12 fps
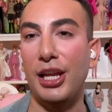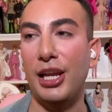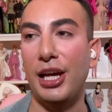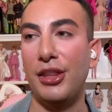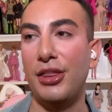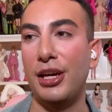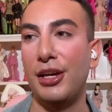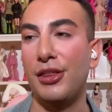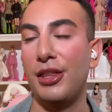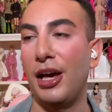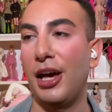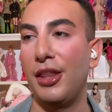And I think
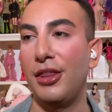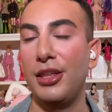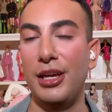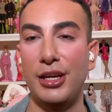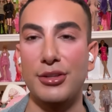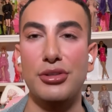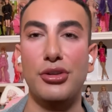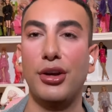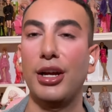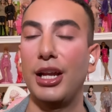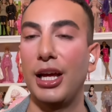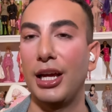that the
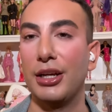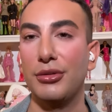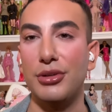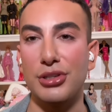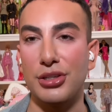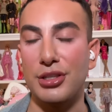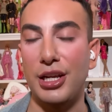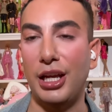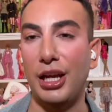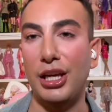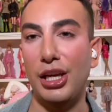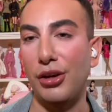screening was just like
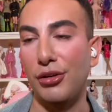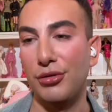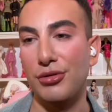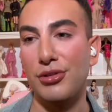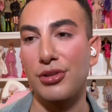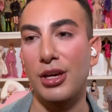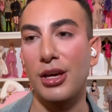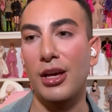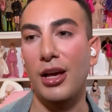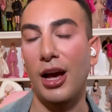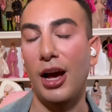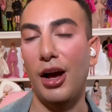a huge
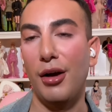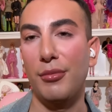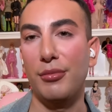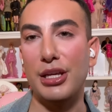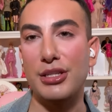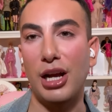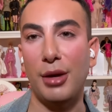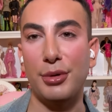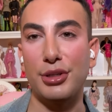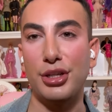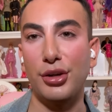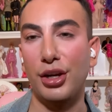missed
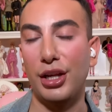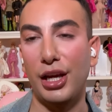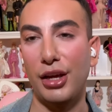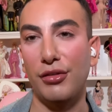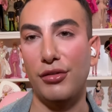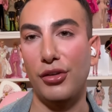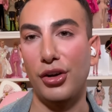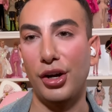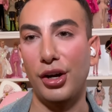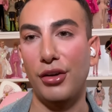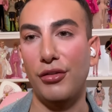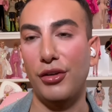opportunity
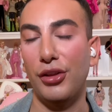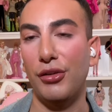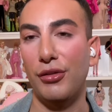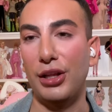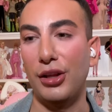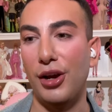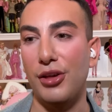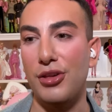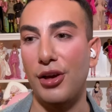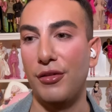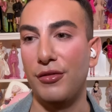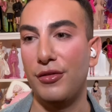for the relaunch
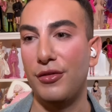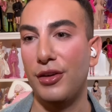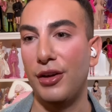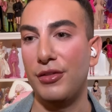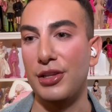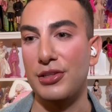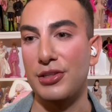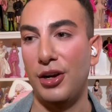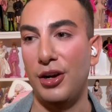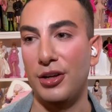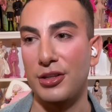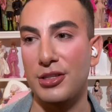of these
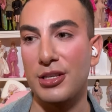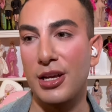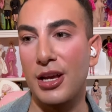dolls.